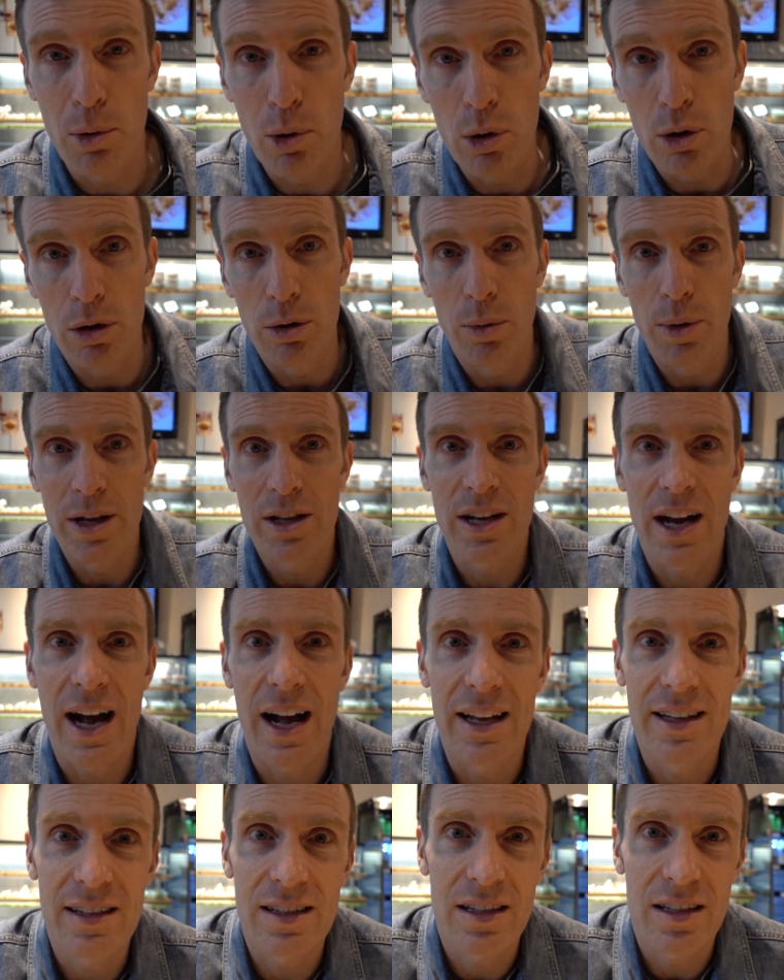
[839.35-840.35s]
bowl which
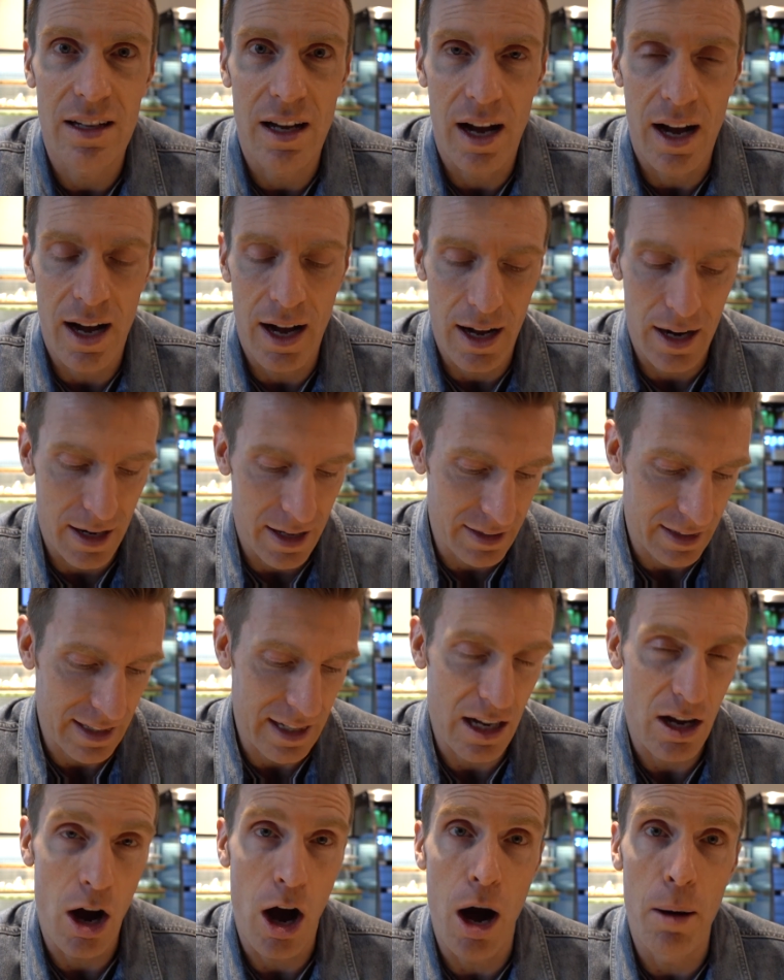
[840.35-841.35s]
has, it's
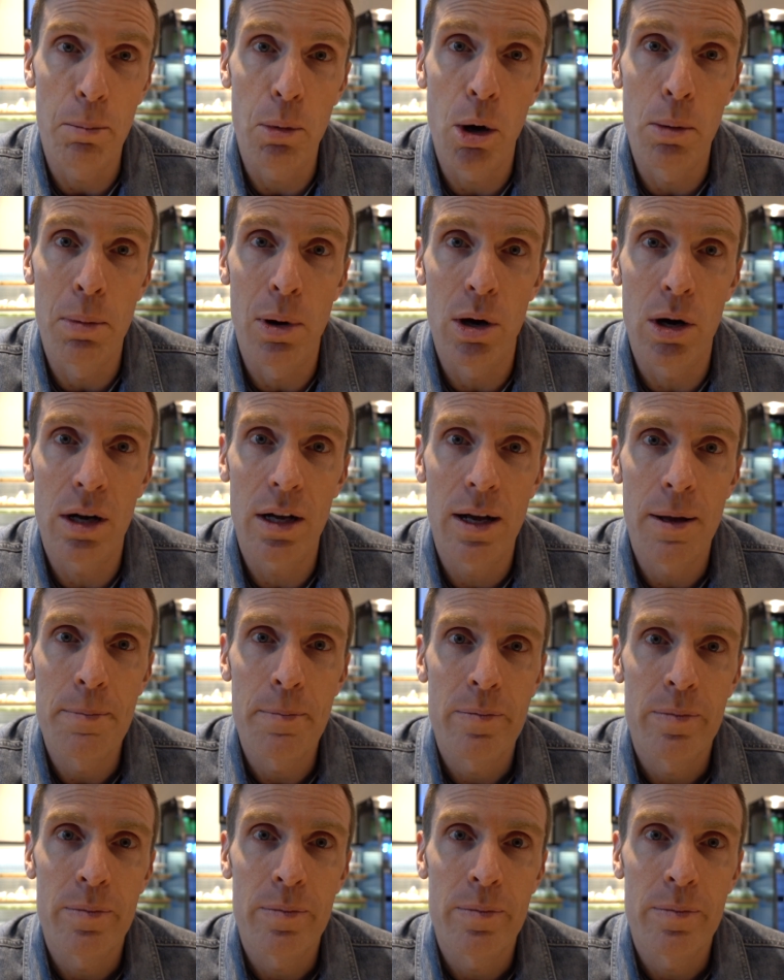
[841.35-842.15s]
like a combo bowl.